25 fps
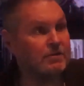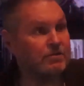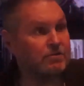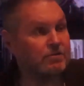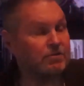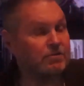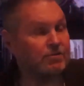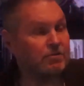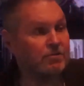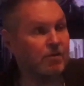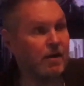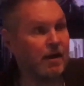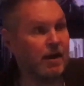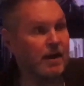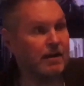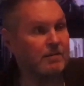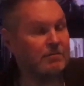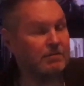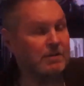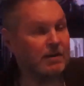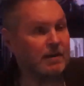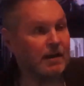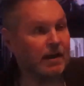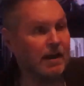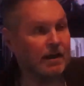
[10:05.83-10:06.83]
it's
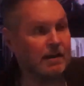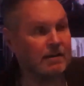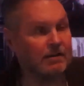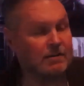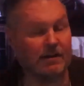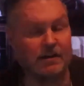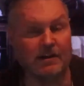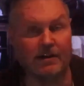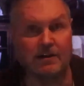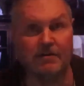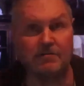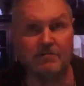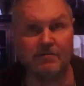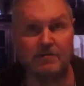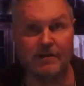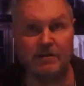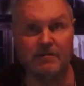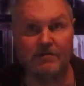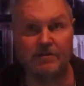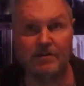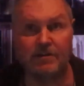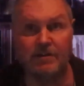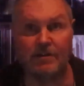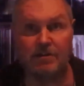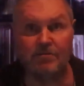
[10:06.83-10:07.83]
described in
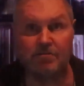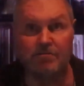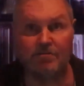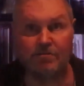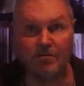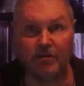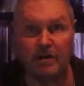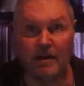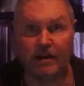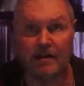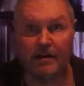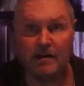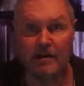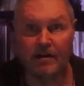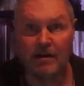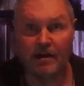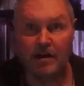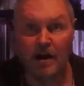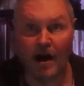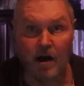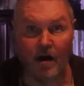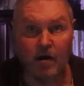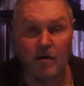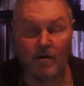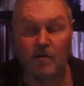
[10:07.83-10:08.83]
Isaiah
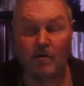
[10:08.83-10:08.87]
53.